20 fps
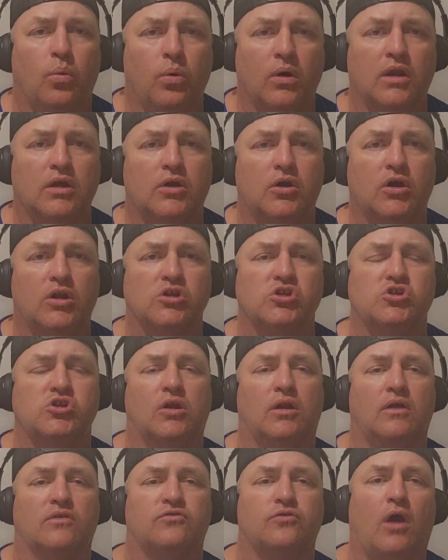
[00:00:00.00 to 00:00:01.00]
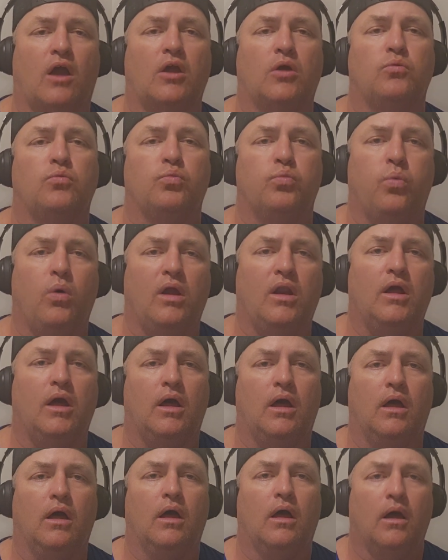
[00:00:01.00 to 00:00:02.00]
Woulda, coulda, shoulda. So I would
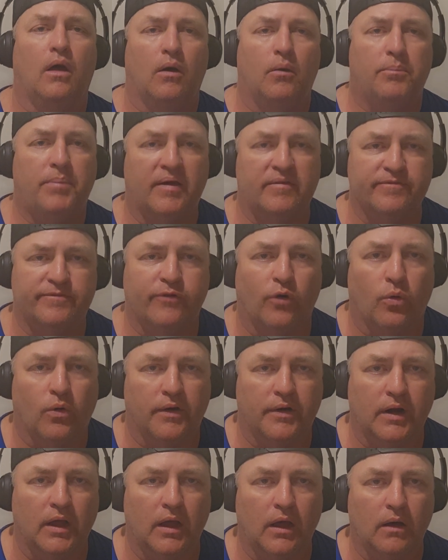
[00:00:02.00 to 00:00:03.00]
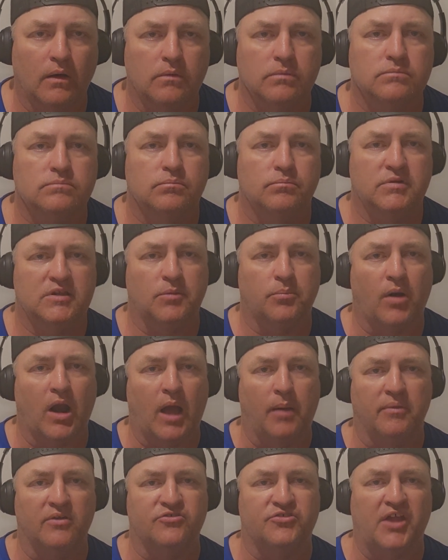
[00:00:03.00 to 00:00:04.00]
have been 4-0, but the
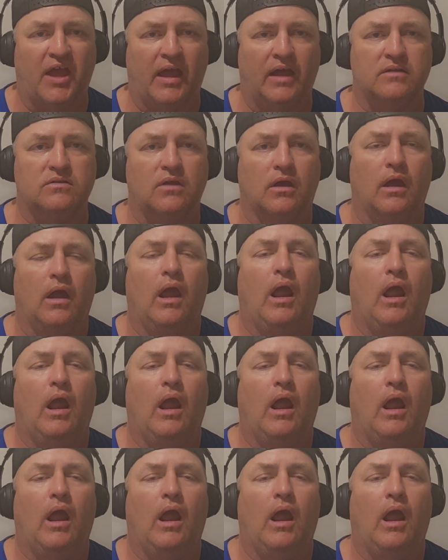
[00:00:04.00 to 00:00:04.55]
Brahmas tanked.